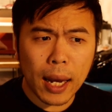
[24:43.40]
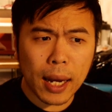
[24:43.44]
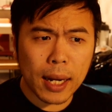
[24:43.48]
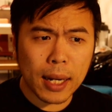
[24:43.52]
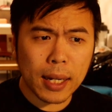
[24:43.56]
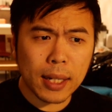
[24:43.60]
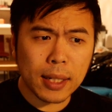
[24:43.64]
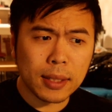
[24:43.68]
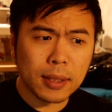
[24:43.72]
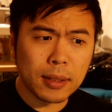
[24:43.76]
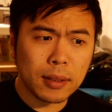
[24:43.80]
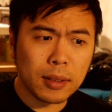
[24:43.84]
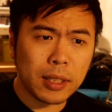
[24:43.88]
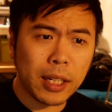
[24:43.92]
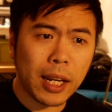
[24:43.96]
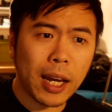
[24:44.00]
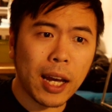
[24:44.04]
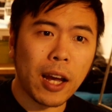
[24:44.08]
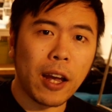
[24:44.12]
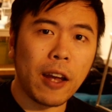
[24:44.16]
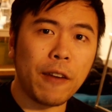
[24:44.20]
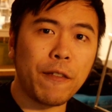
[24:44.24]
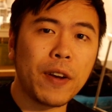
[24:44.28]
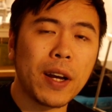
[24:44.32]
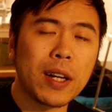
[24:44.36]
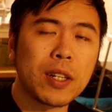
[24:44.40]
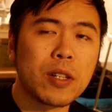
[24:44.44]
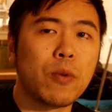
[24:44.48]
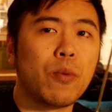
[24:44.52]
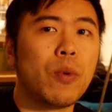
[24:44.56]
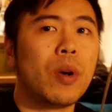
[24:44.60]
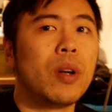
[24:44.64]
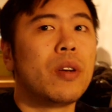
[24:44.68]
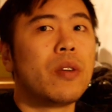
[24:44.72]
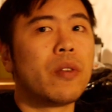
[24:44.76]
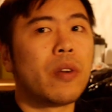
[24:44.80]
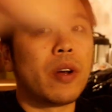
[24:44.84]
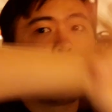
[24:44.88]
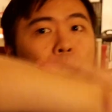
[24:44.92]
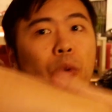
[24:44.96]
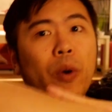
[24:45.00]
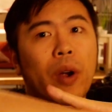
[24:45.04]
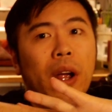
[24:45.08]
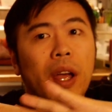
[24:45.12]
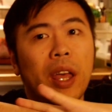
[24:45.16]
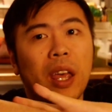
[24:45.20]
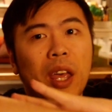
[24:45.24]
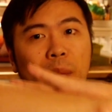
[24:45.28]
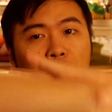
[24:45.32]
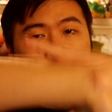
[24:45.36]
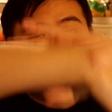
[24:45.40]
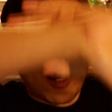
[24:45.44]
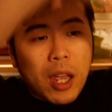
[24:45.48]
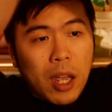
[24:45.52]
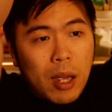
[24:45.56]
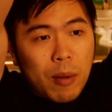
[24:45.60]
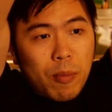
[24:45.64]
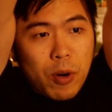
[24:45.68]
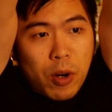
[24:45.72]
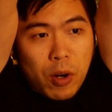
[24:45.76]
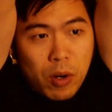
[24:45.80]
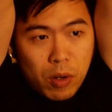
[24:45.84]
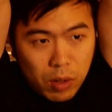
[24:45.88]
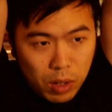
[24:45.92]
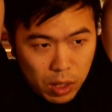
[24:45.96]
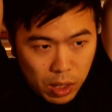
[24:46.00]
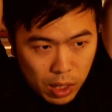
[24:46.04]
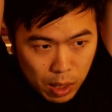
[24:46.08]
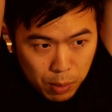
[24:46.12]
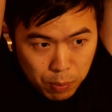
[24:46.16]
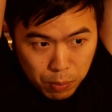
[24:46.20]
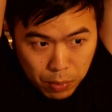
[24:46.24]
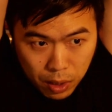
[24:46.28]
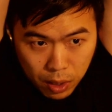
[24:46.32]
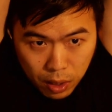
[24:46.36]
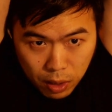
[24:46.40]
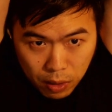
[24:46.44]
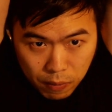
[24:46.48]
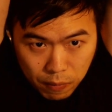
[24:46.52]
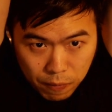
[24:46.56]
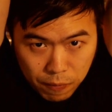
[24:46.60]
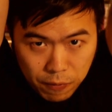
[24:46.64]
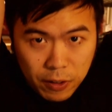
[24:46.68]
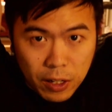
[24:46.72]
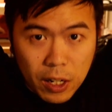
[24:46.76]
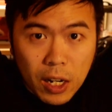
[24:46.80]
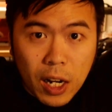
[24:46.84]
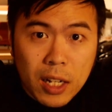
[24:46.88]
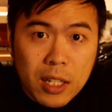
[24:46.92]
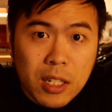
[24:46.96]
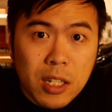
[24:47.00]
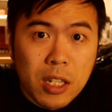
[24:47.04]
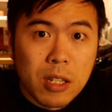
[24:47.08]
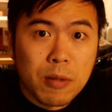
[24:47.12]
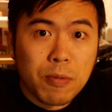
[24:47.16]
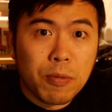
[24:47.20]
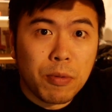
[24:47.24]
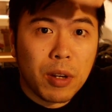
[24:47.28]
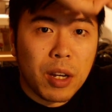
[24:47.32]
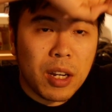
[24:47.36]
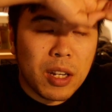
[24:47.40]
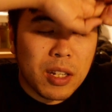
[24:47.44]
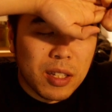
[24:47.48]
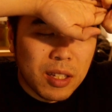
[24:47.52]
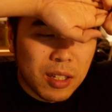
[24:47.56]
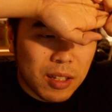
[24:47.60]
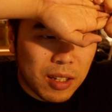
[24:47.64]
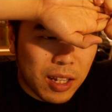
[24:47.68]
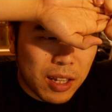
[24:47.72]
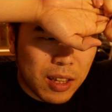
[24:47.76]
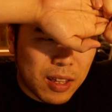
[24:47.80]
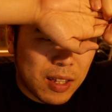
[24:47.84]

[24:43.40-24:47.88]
And yeah, if you guys are wondering where I am, I am currently at my fiance's place.